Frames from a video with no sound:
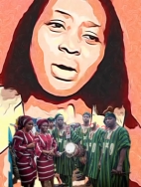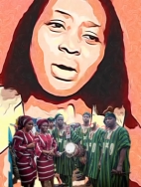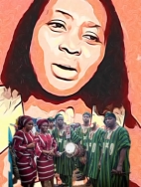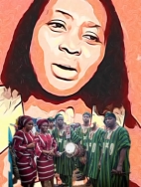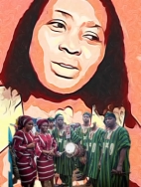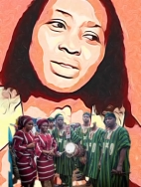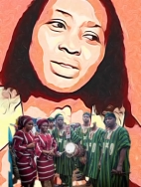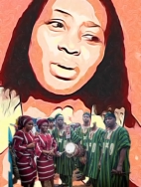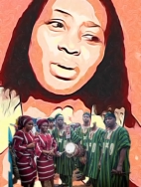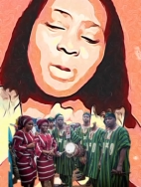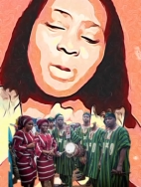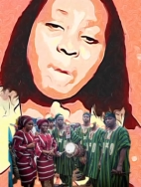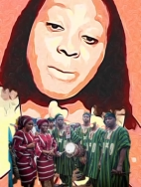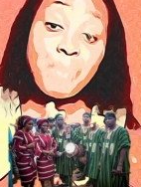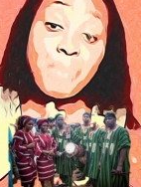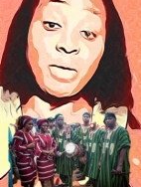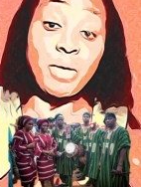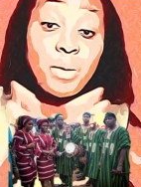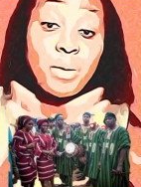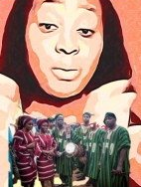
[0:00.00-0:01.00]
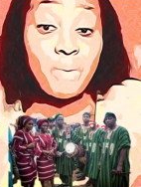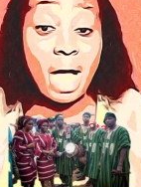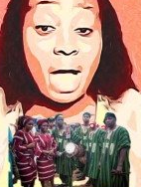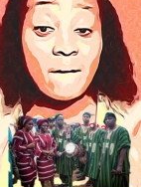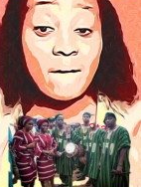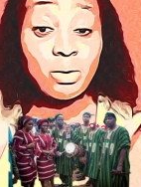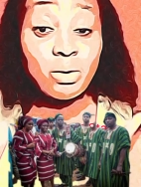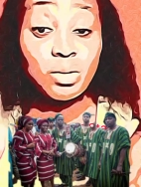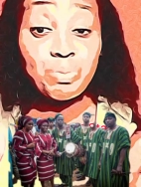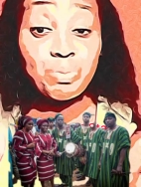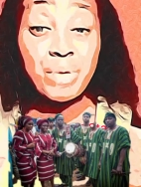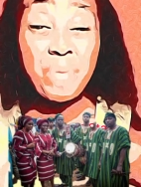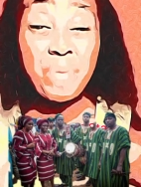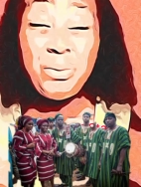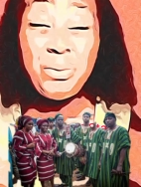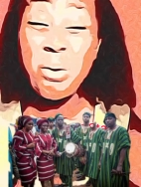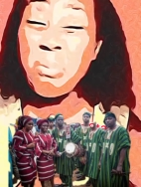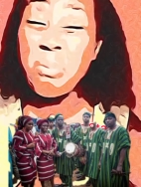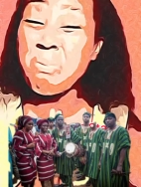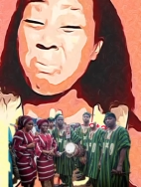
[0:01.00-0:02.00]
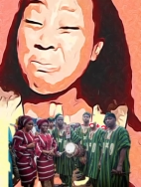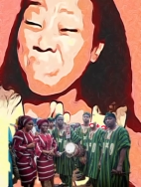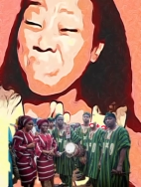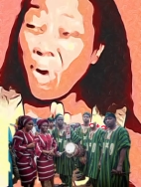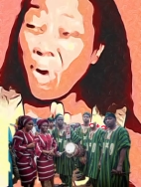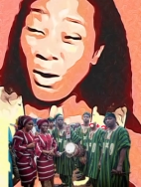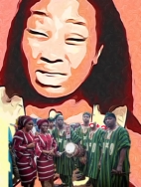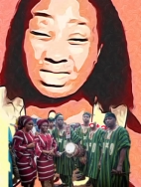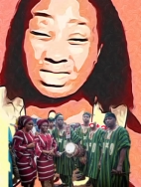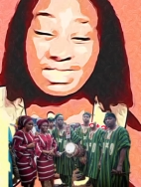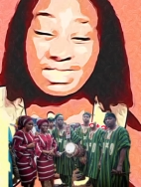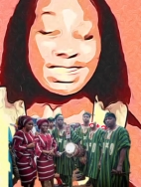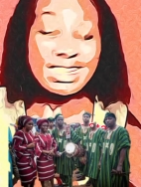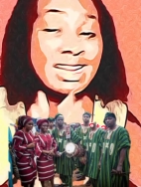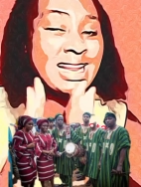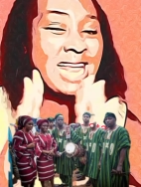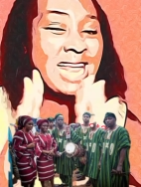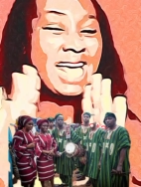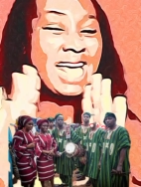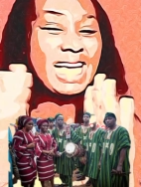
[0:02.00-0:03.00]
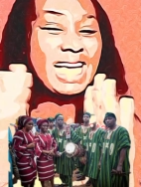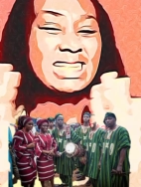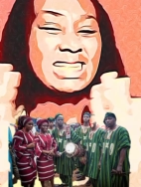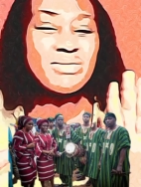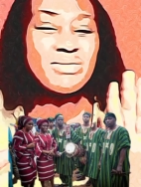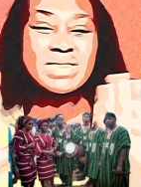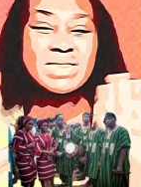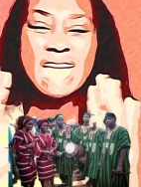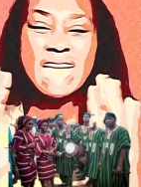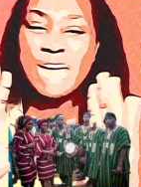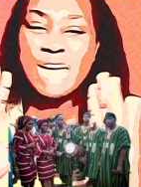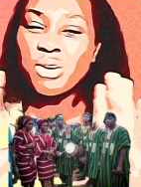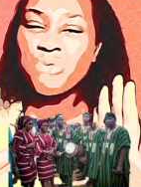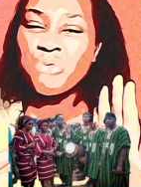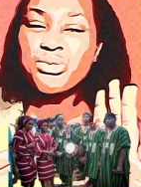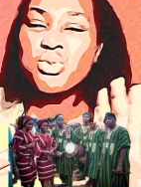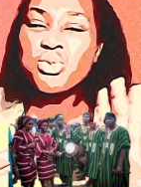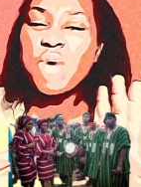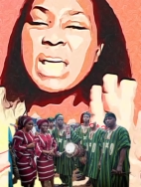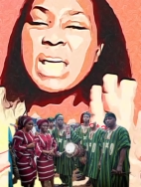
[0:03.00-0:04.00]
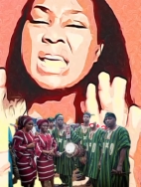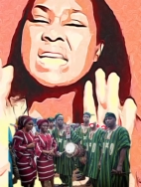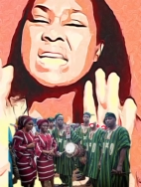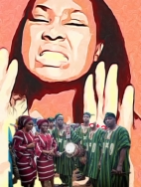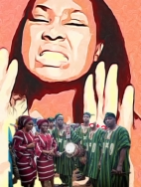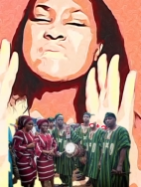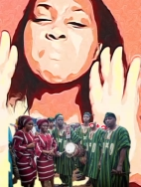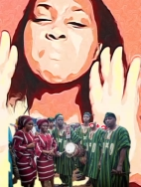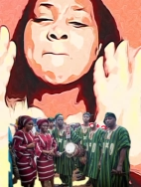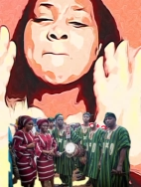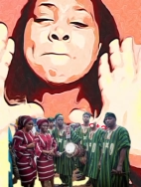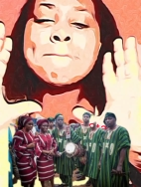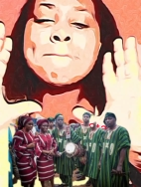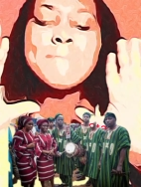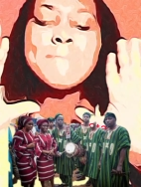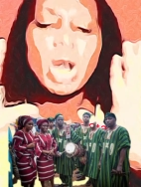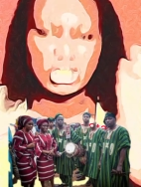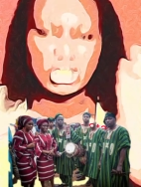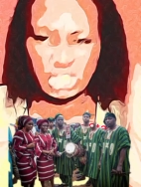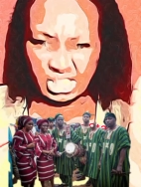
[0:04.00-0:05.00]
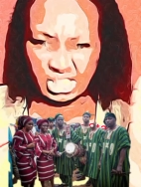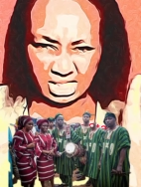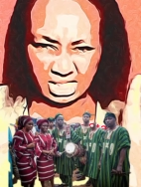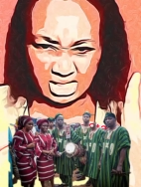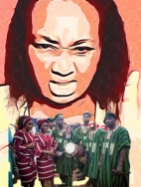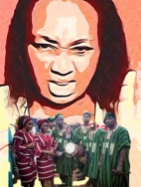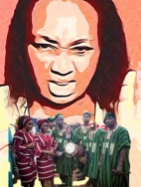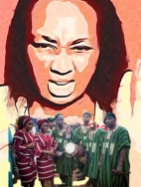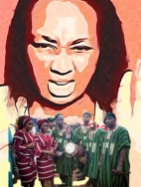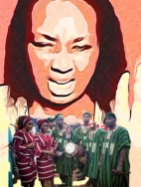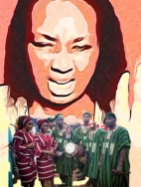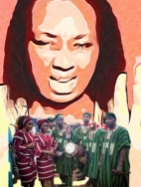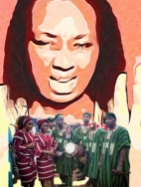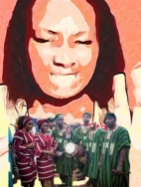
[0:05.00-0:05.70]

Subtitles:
so the Yoruba people, you people are good people, but the negative side of you is much.